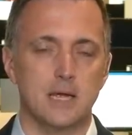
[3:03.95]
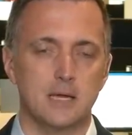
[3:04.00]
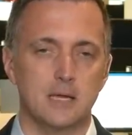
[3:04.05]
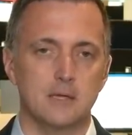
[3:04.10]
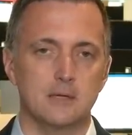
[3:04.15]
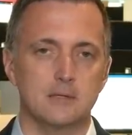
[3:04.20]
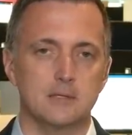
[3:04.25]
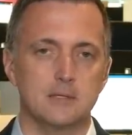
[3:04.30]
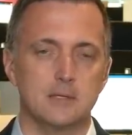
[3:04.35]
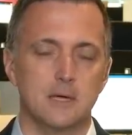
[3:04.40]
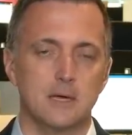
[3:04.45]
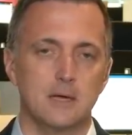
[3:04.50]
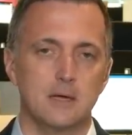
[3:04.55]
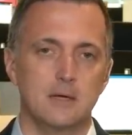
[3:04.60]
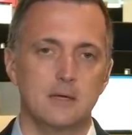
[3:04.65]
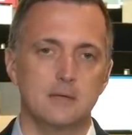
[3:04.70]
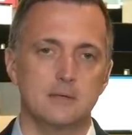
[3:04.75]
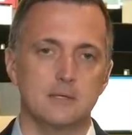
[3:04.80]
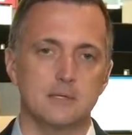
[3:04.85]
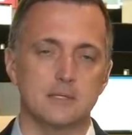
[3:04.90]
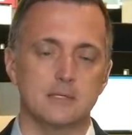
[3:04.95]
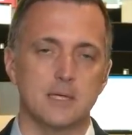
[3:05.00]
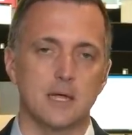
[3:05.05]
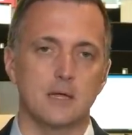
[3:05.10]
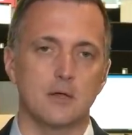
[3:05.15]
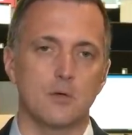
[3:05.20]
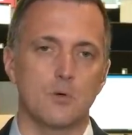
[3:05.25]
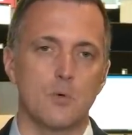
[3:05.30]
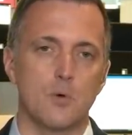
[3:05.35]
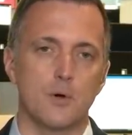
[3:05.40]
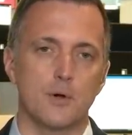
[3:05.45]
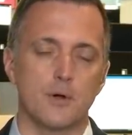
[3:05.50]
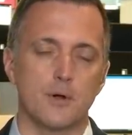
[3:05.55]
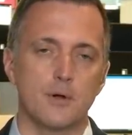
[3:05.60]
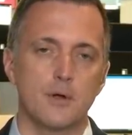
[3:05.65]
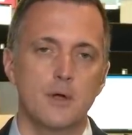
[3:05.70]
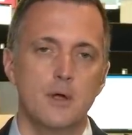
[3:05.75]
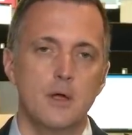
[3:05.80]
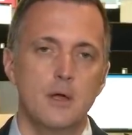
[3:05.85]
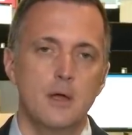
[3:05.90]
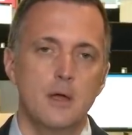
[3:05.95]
second quarter.